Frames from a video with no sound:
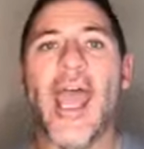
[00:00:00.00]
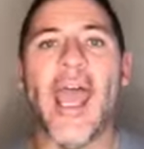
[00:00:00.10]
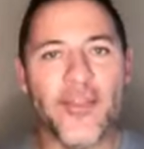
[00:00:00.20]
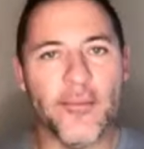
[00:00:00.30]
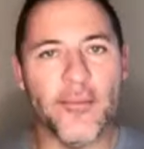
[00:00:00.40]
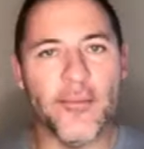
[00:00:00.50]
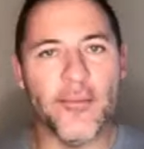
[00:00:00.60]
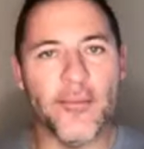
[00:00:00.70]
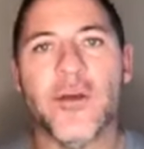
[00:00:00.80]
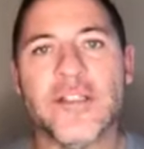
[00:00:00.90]
The more that
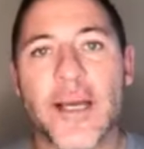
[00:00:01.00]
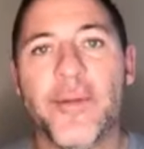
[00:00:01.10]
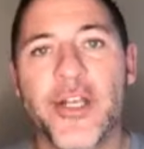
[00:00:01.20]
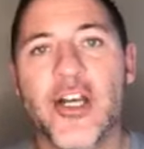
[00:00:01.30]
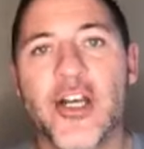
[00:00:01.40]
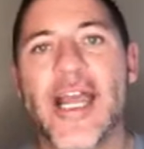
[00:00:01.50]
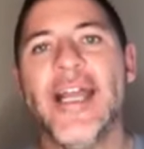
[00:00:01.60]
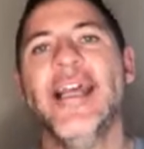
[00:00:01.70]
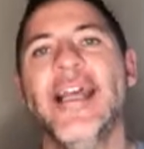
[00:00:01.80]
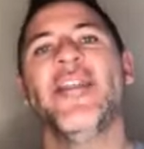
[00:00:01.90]
builds up in your head,
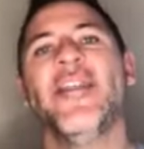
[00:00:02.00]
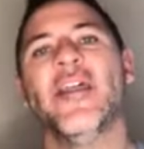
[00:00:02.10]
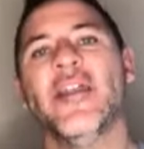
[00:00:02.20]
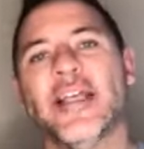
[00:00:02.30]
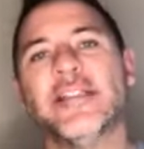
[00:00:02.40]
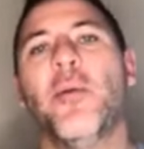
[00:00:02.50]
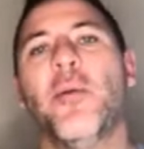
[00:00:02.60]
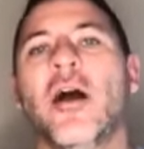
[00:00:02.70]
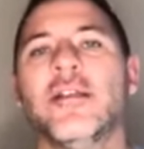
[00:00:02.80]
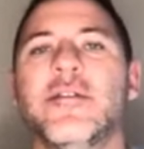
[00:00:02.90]
the less
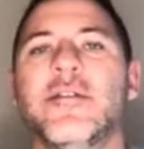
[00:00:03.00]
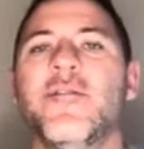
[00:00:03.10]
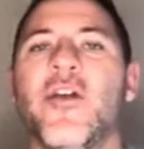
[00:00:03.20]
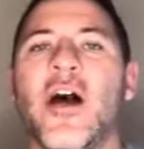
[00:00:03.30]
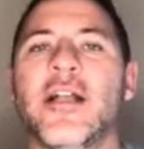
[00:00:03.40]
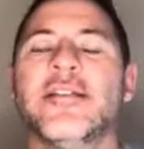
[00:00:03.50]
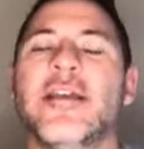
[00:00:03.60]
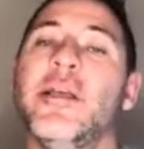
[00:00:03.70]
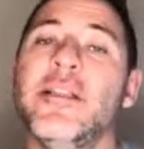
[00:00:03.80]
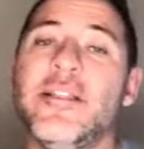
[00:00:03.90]
positive thoughts come
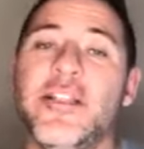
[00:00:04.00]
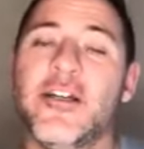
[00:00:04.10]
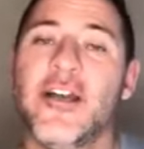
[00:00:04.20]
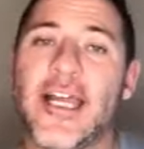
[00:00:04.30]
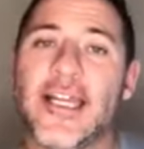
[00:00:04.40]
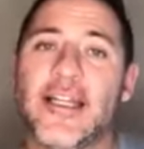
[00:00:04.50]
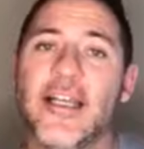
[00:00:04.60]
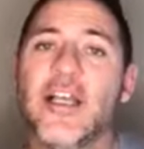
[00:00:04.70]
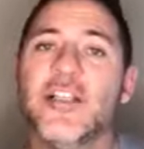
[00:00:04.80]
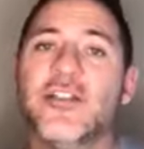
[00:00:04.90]
into your head.
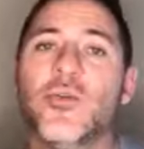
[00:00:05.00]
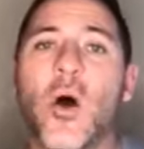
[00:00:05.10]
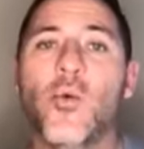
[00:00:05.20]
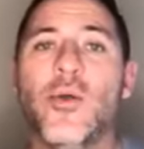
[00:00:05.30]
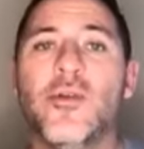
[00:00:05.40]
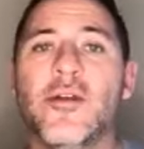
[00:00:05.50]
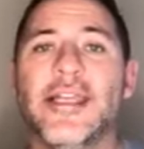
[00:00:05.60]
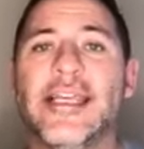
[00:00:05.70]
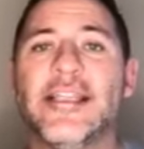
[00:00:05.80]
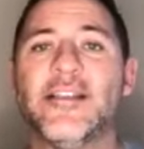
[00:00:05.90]
So what we really
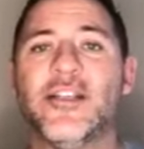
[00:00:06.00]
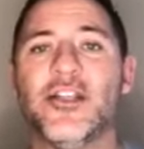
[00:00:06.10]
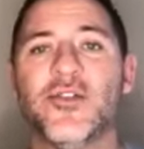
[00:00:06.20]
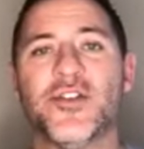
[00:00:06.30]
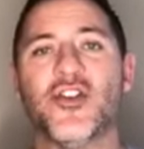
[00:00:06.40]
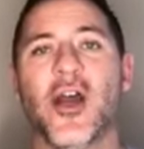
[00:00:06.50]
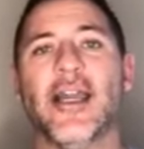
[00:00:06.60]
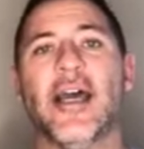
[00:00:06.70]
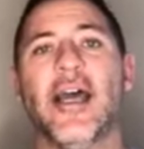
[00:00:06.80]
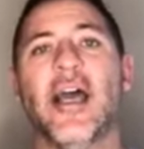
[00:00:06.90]
need to do is try
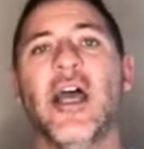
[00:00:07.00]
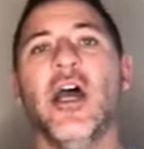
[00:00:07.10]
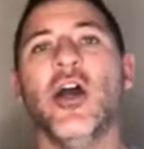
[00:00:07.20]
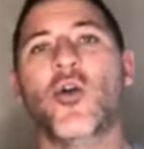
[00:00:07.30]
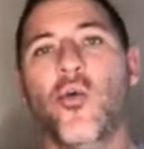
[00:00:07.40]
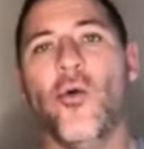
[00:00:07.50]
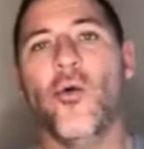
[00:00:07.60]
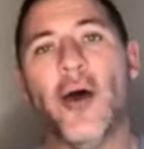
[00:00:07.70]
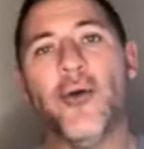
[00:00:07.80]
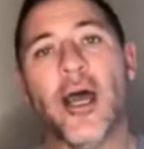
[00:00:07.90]
to
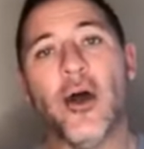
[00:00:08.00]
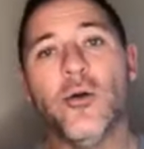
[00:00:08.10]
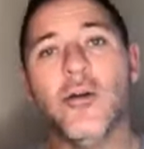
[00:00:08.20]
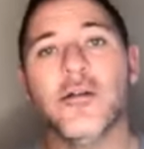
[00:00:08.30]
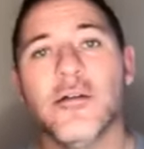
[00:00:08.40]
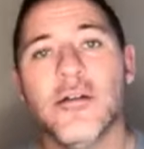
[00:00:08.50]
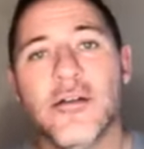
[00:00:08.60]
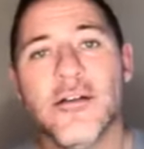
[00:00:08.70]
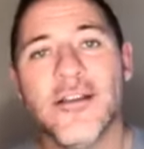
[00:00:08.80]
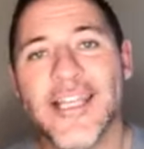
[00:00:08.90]
crowd out
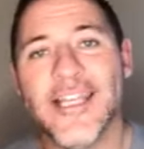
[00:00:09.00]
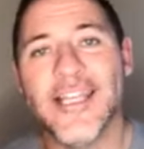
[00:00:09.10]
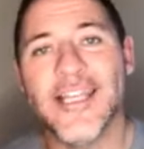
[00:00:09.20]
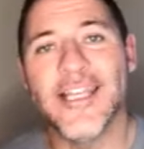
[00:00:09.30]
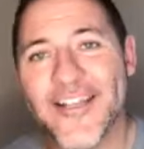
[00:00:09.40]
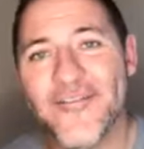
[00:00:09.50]
the negative